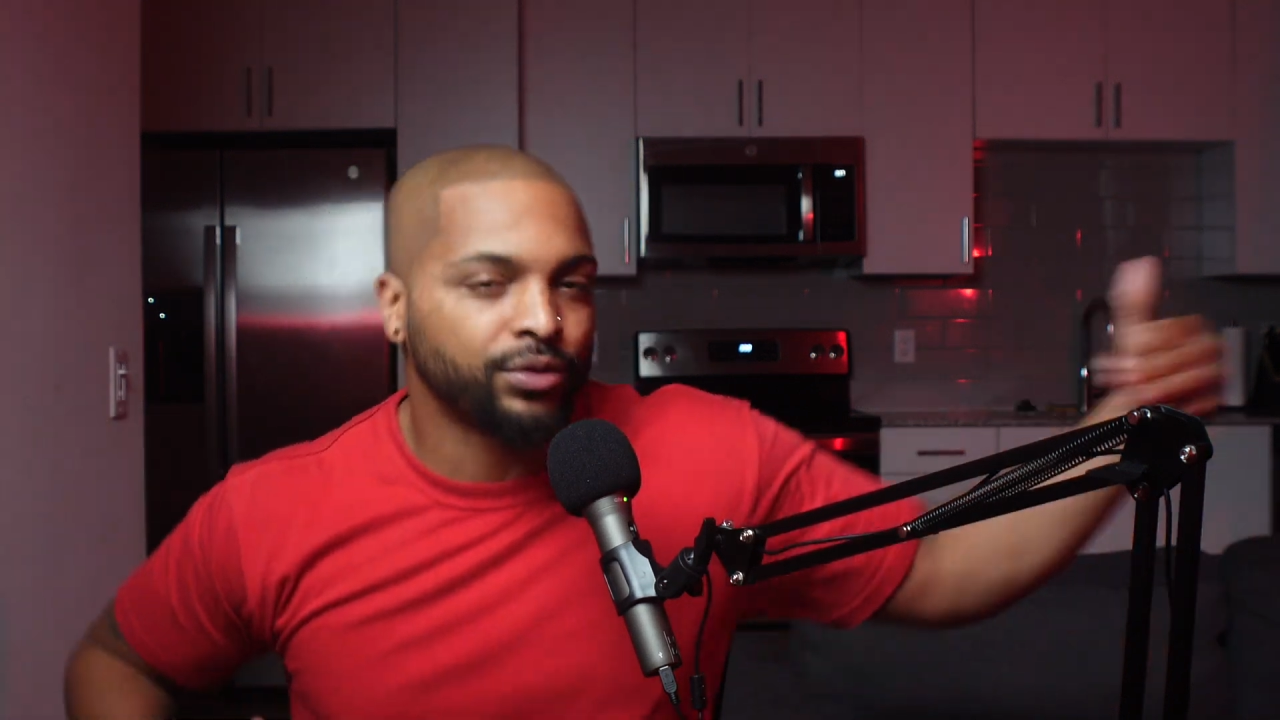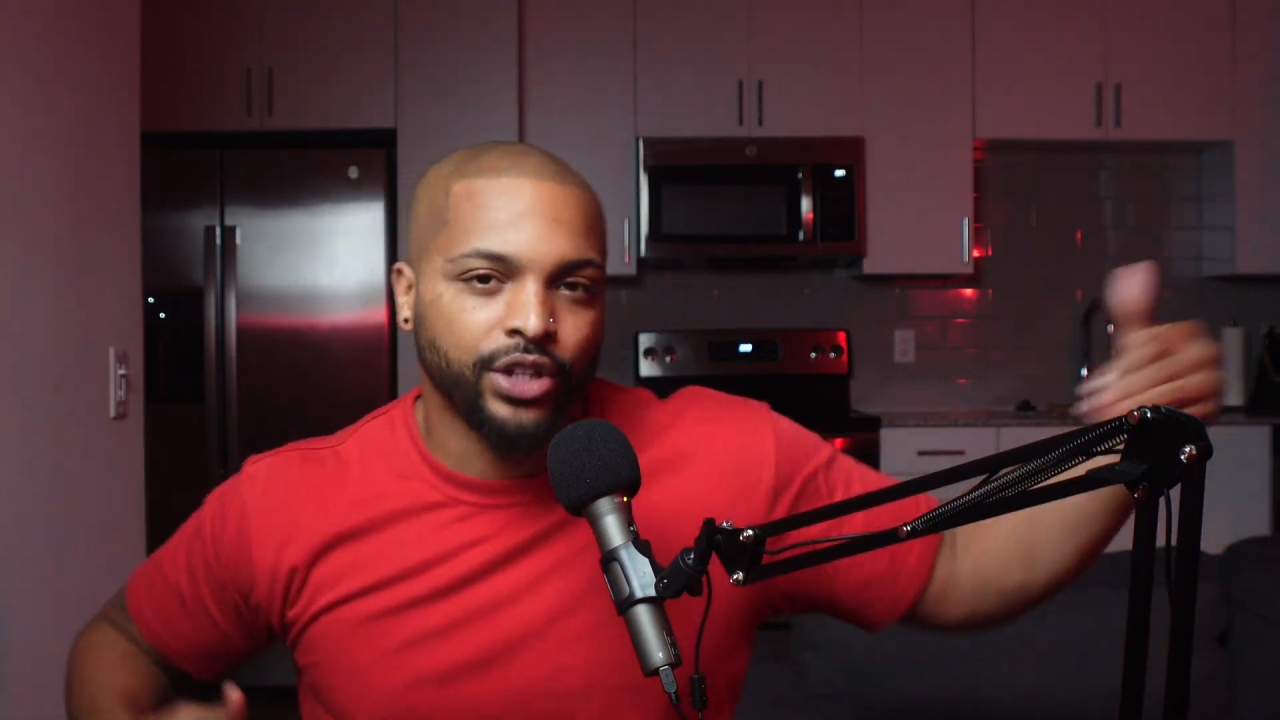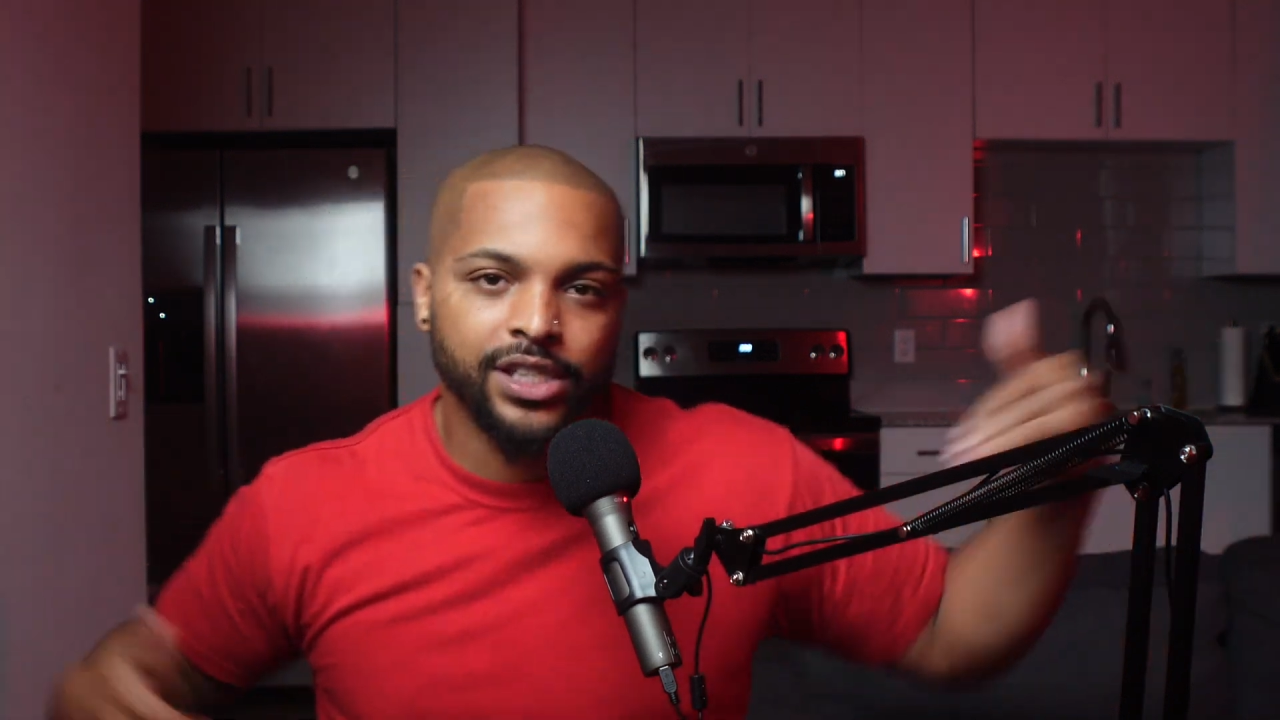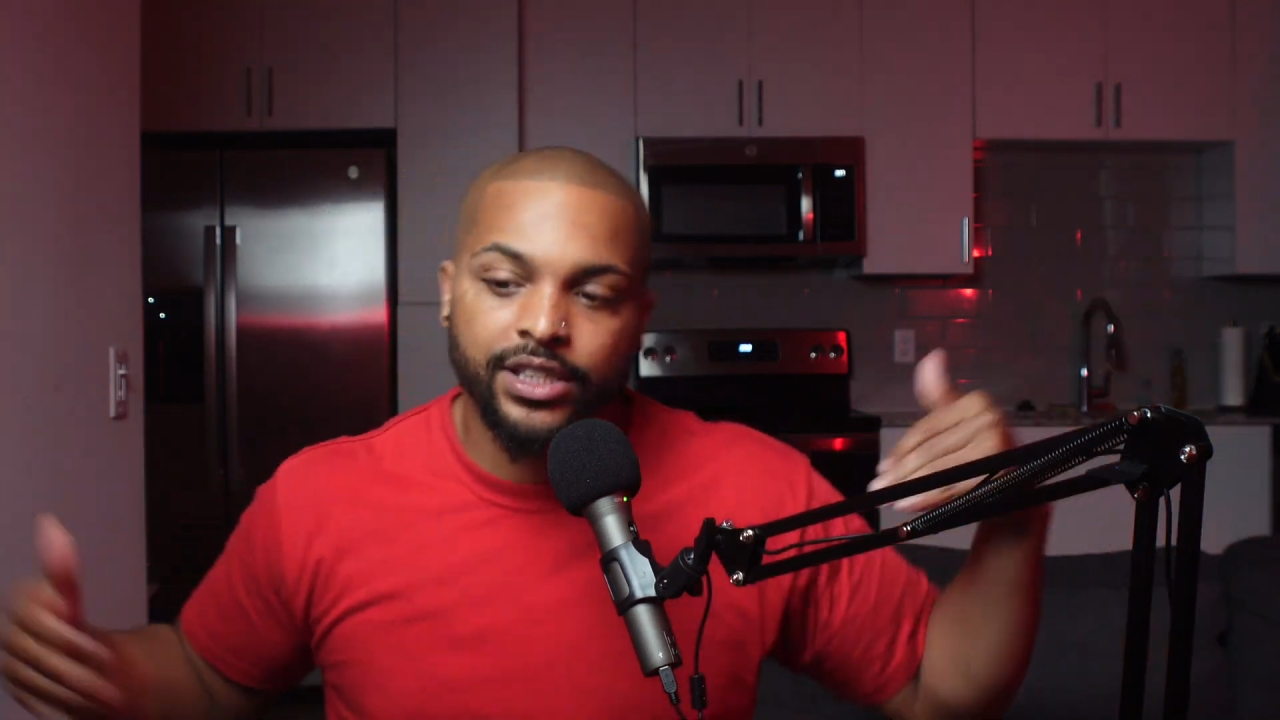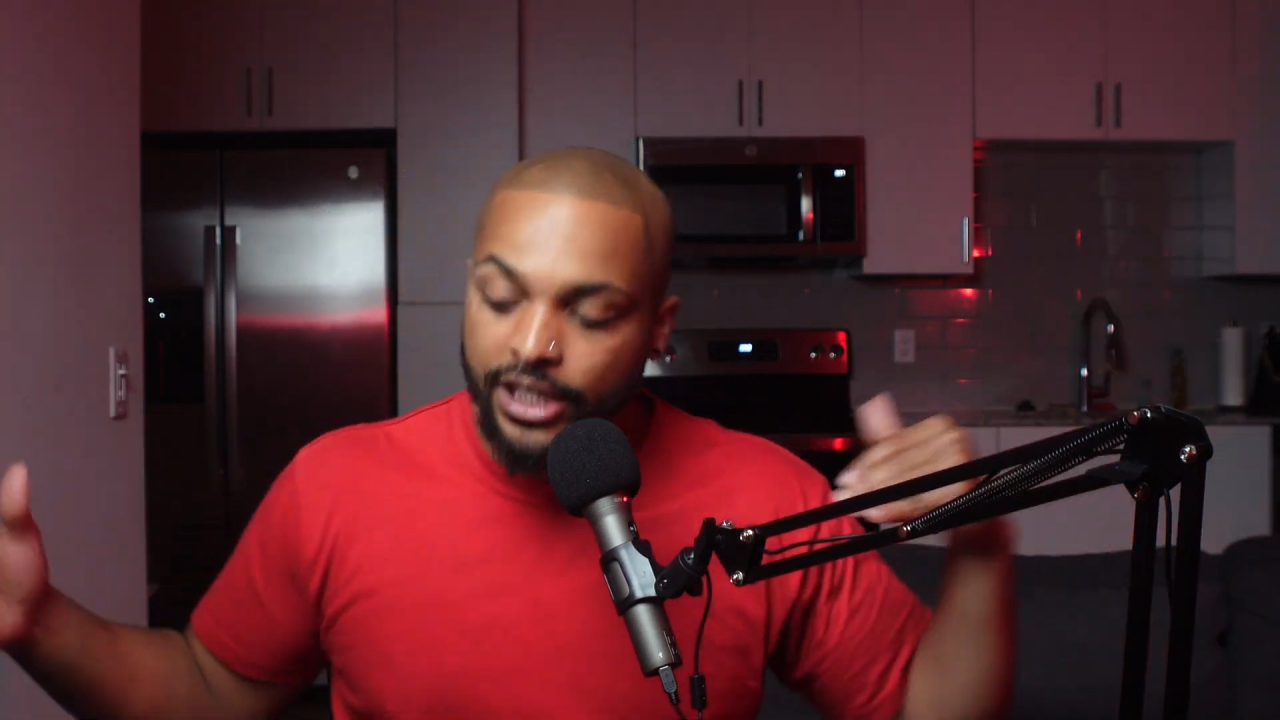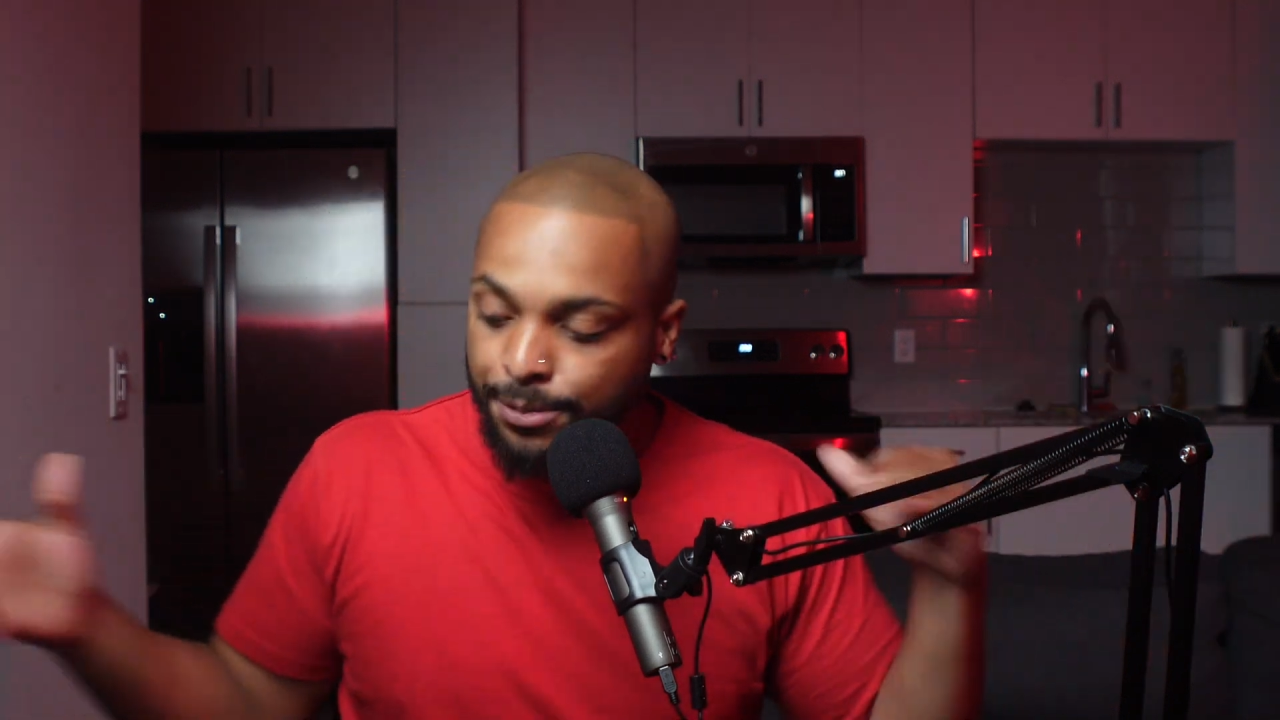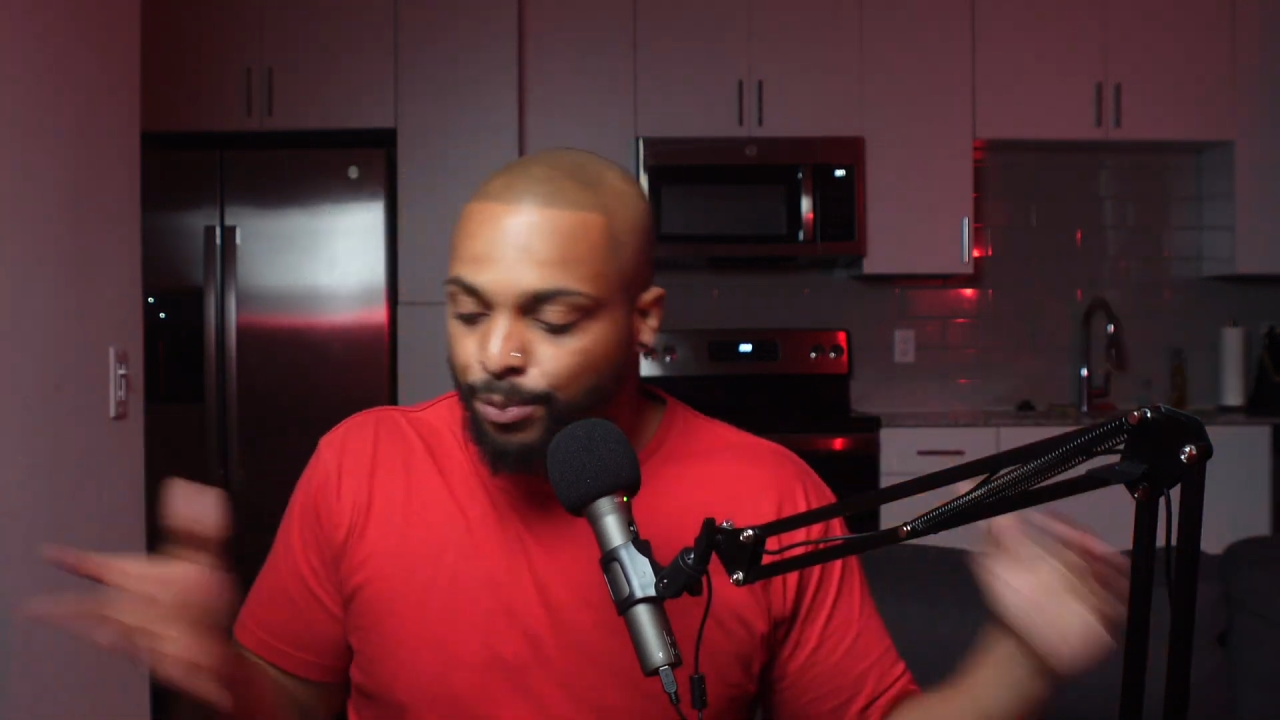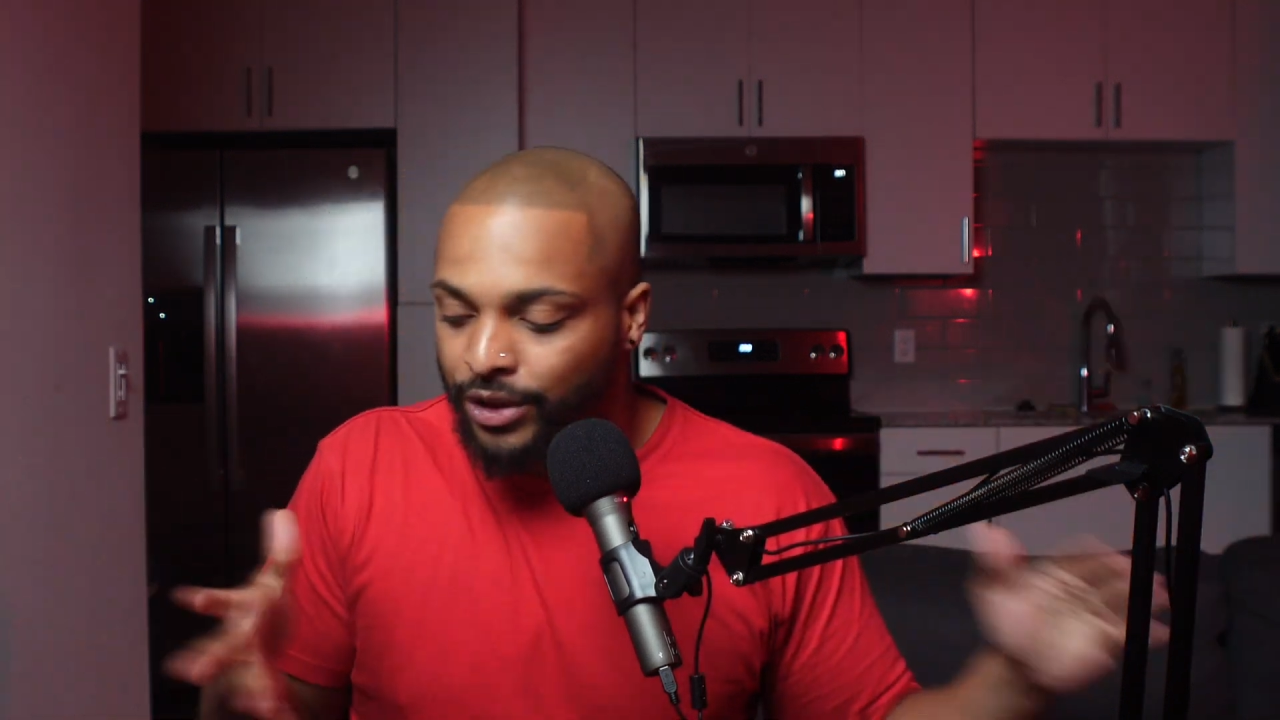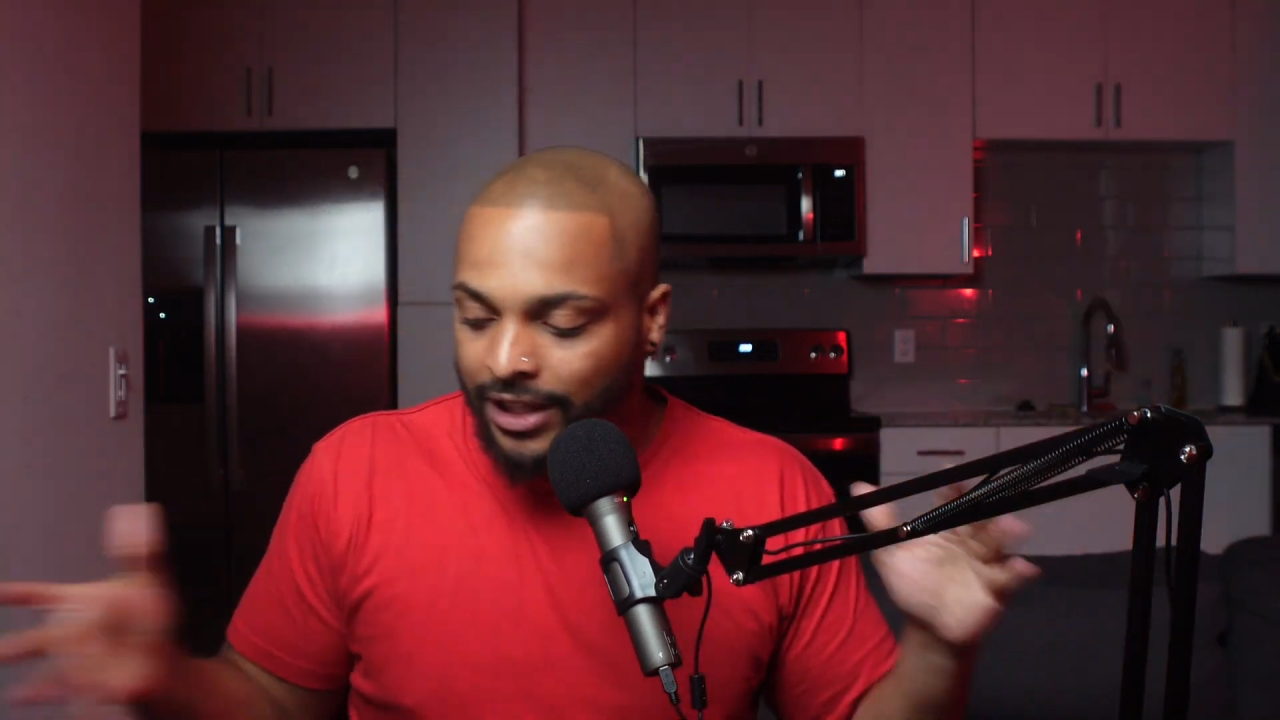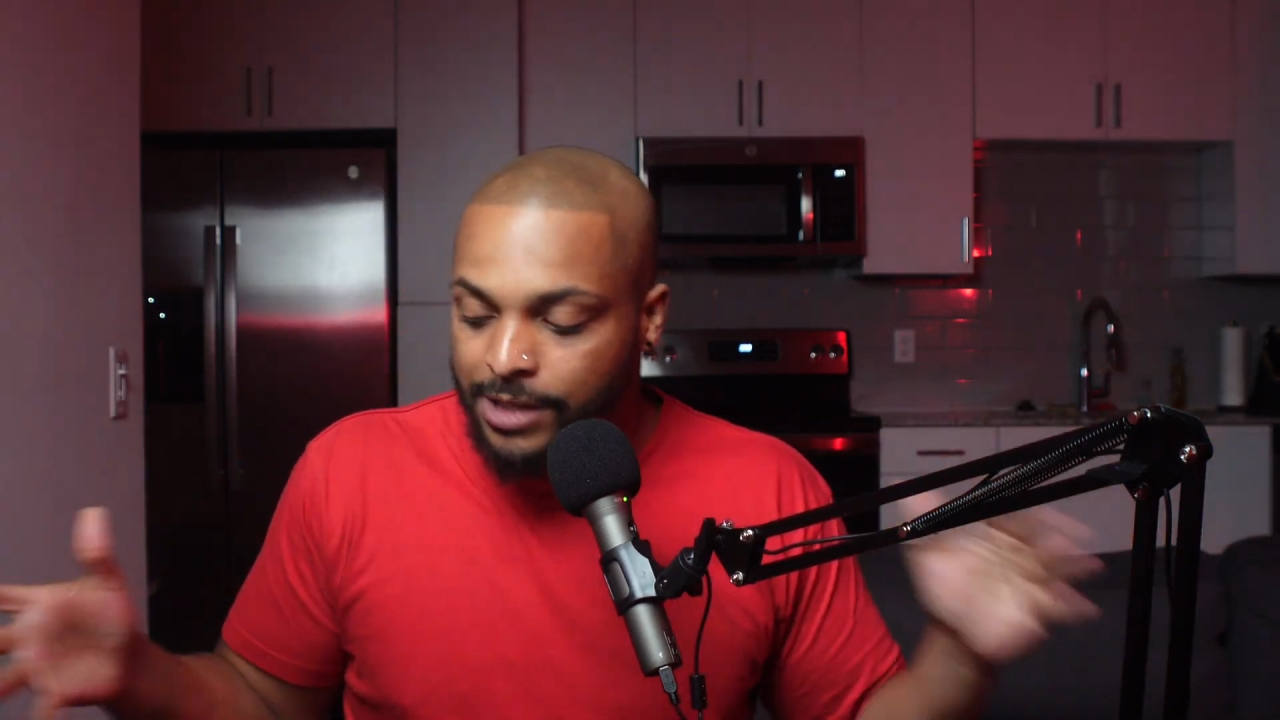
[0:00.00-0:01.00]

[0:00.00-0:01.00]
this within